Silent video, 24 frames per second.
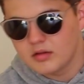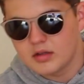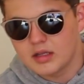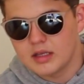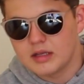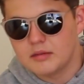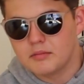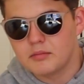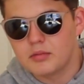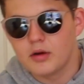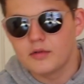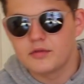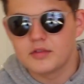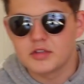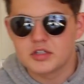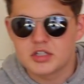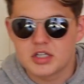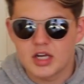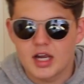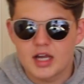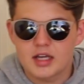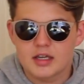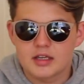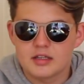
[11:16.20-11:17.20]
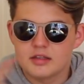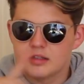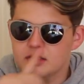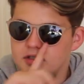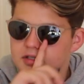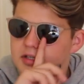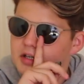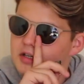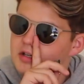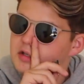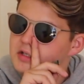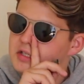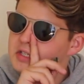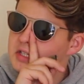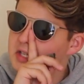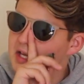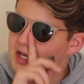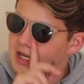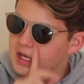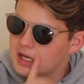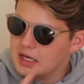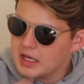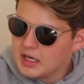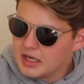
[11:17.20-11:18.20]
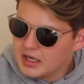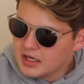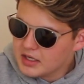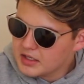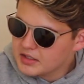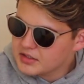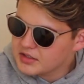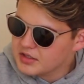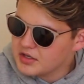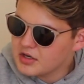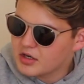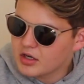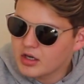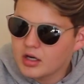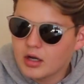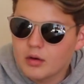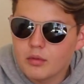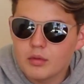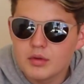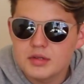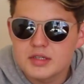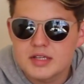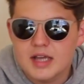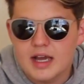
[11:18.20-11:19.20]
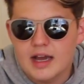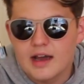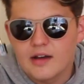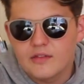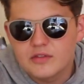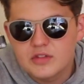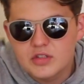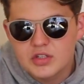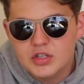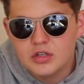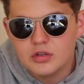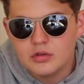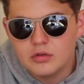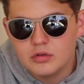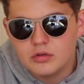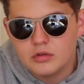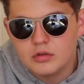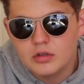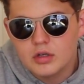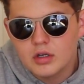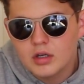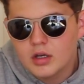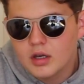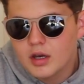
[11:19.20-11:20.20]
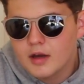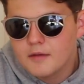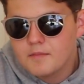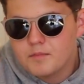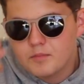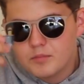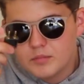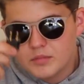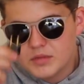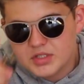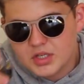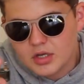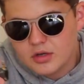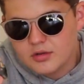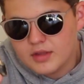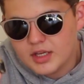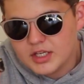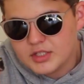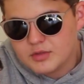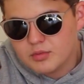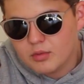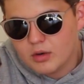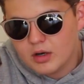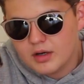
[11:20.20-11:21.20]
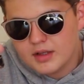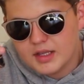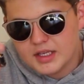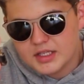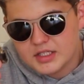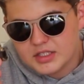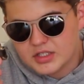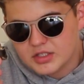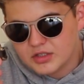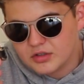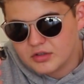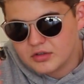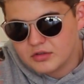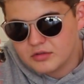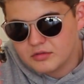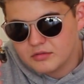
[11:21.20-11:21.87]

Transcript: input of the jack in the side of the seat. So you're going to want to have 2. So that's why there's 2.